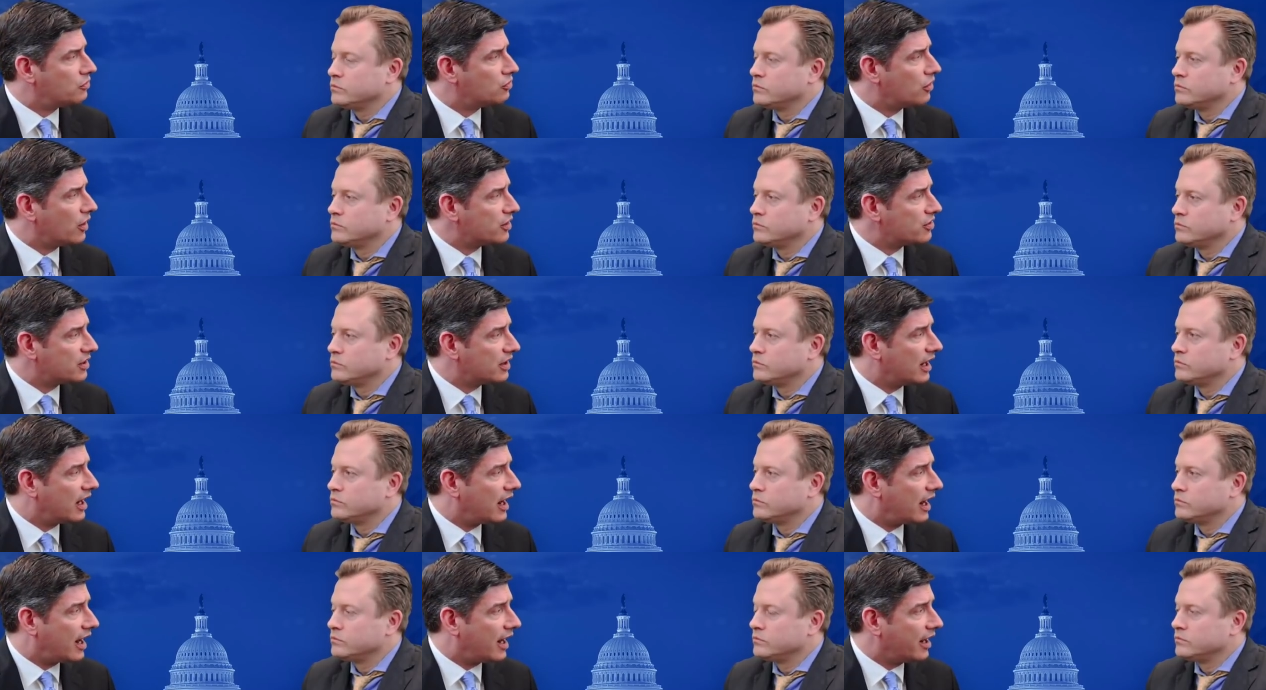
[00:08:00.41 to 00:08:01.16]
Speaker 1: trust
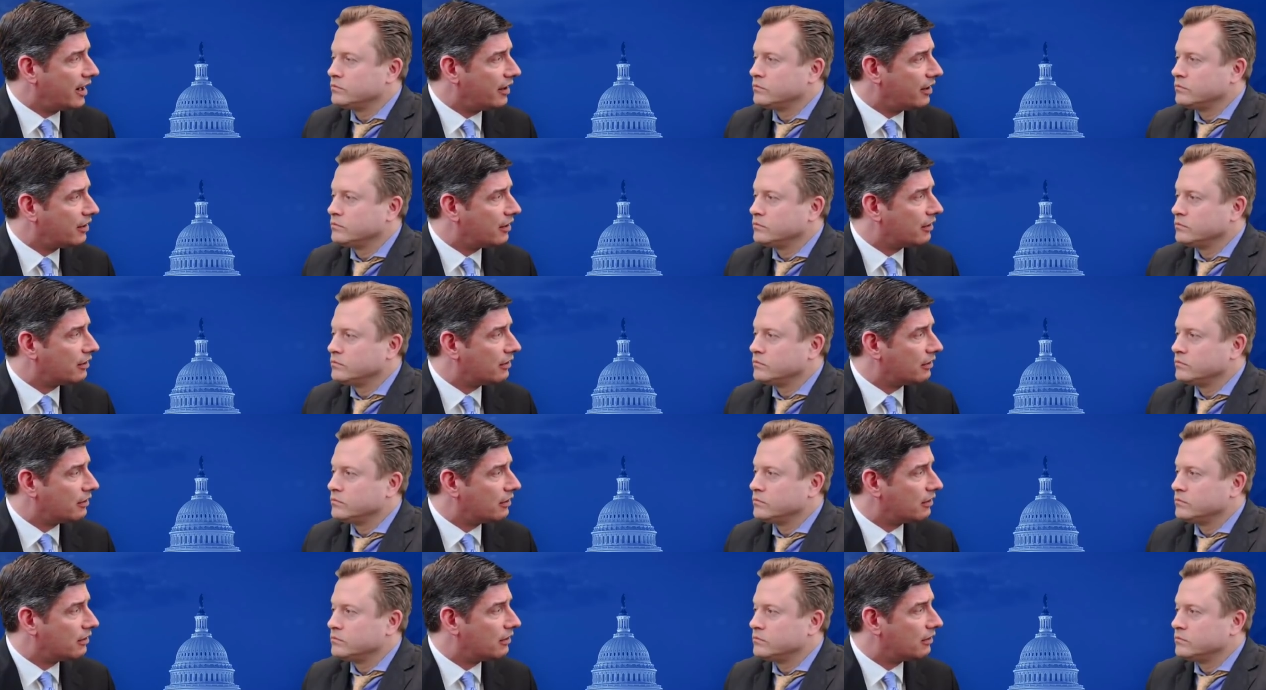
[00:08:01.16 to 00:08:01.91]
in a higher
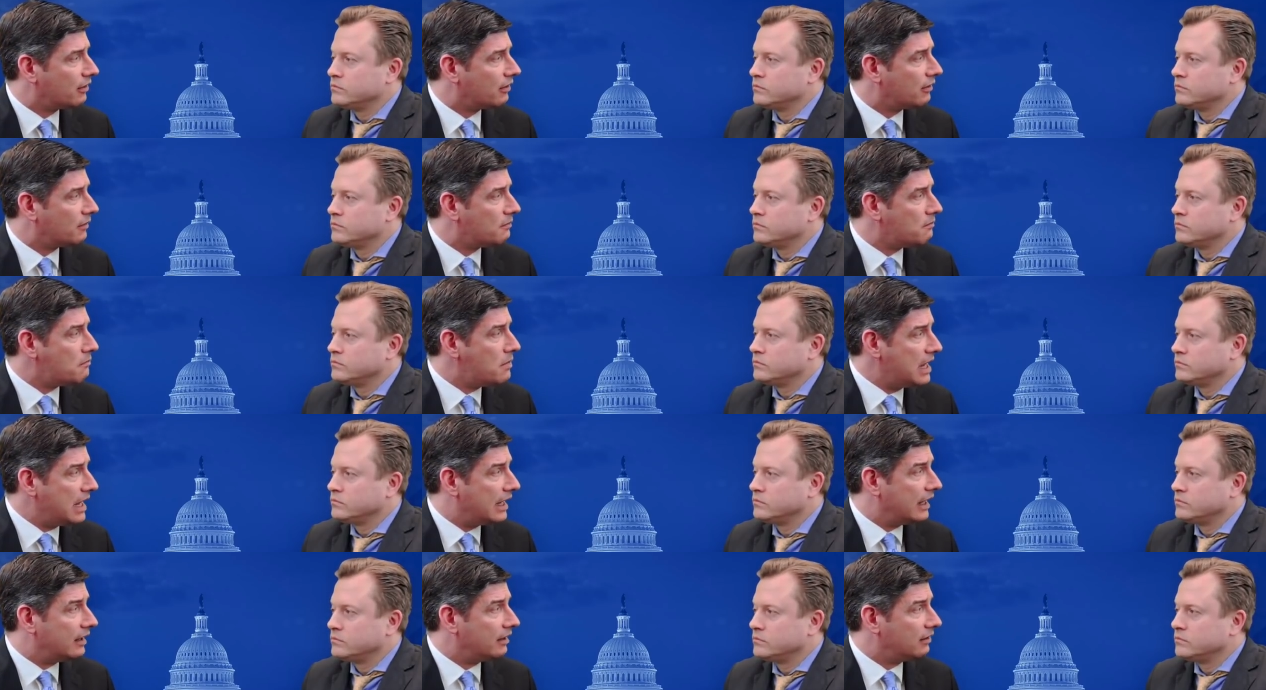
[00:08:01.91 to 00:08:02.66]

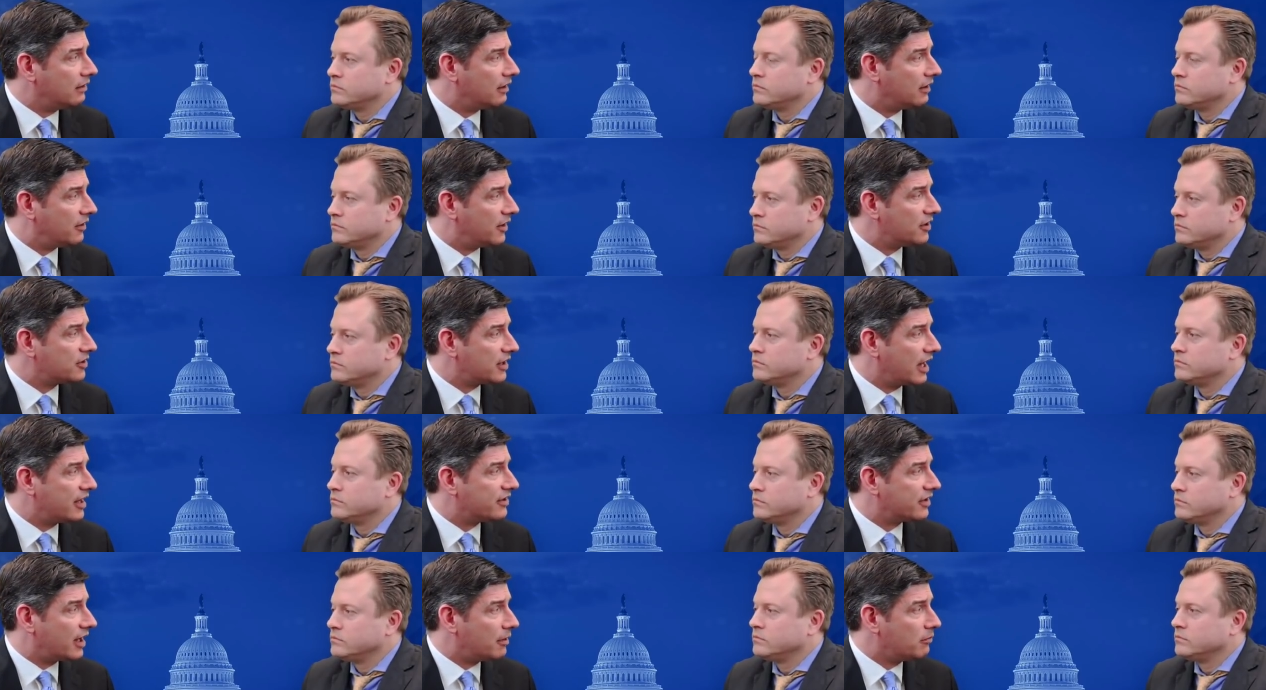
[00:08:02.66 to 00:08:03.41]
being, in this
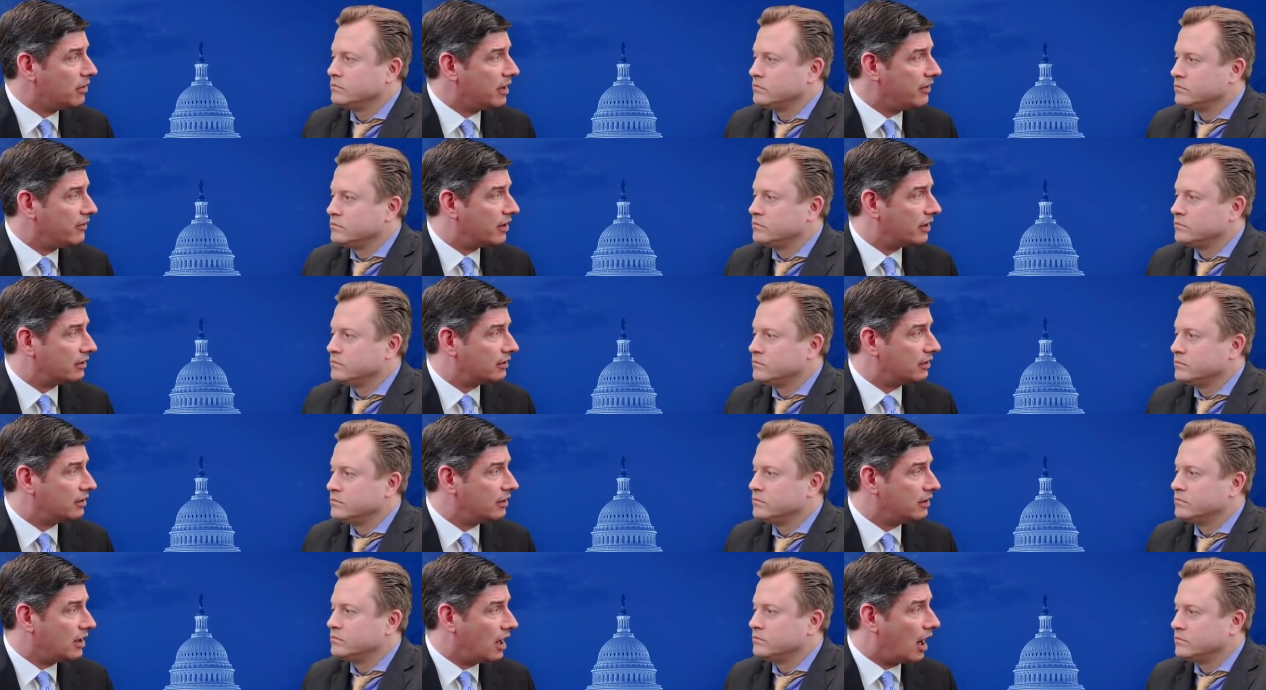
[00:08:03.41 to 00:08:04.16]
case, I believe in
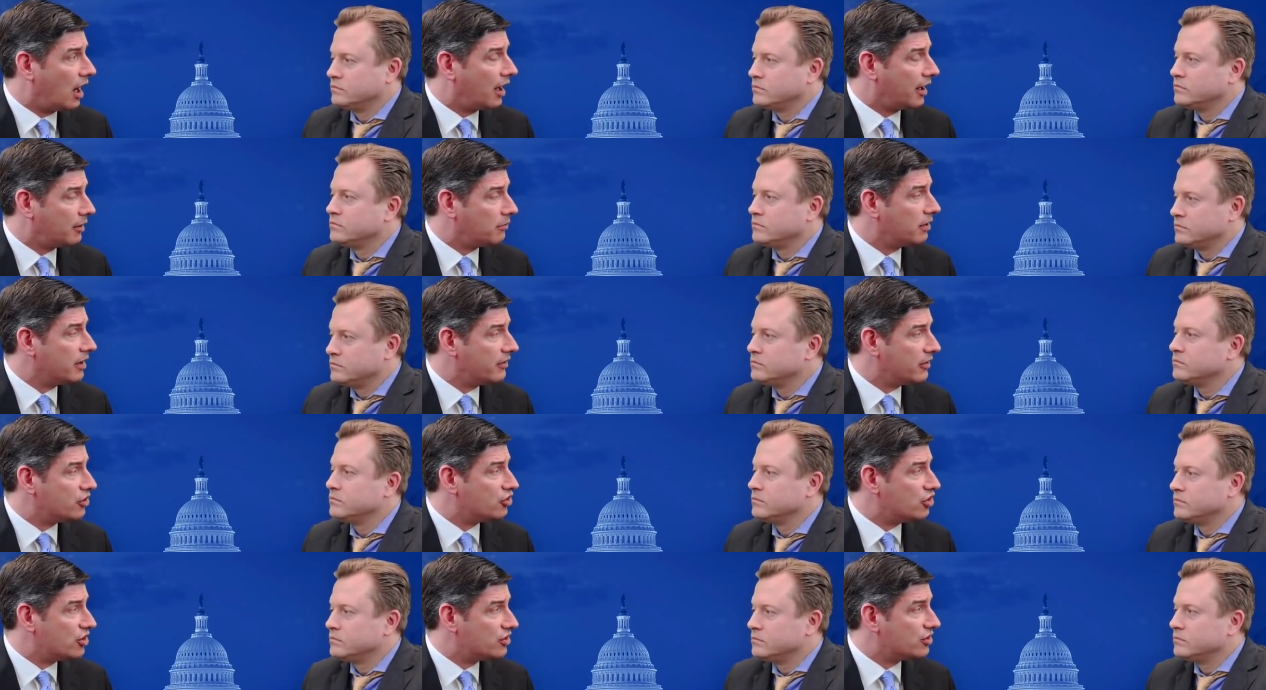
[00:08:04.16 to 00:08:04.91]
God, I
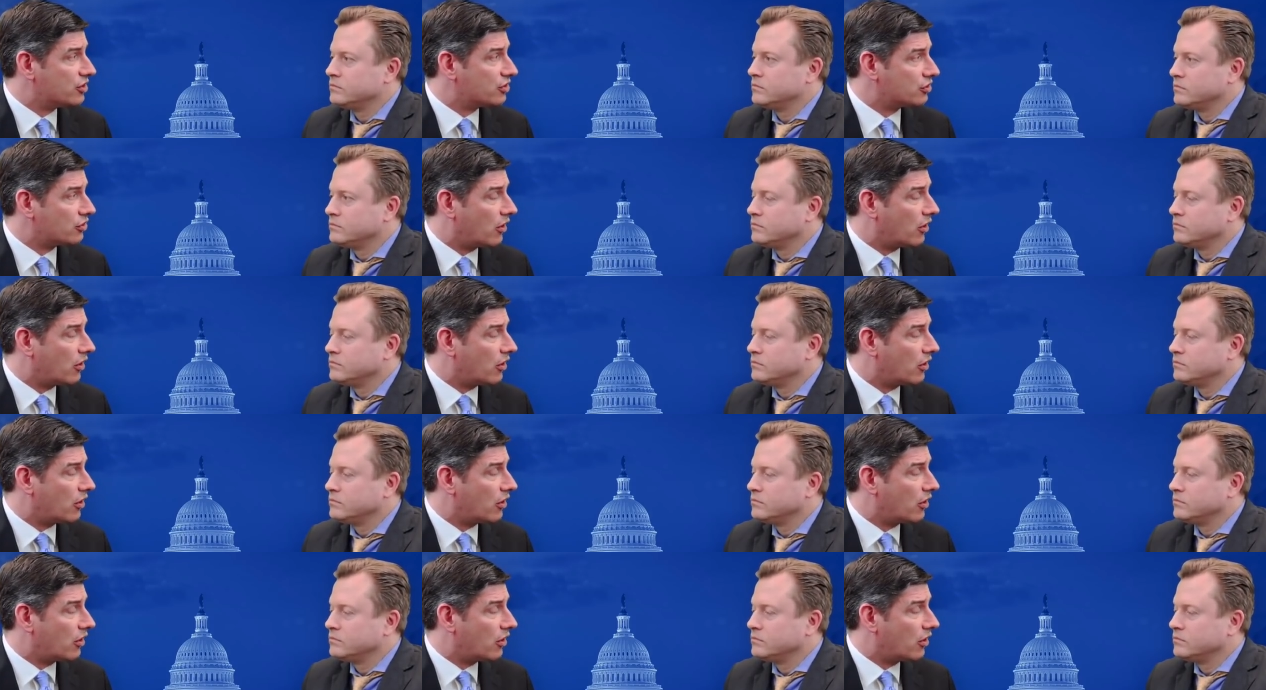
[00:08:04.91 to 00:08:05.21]
believe in Jesus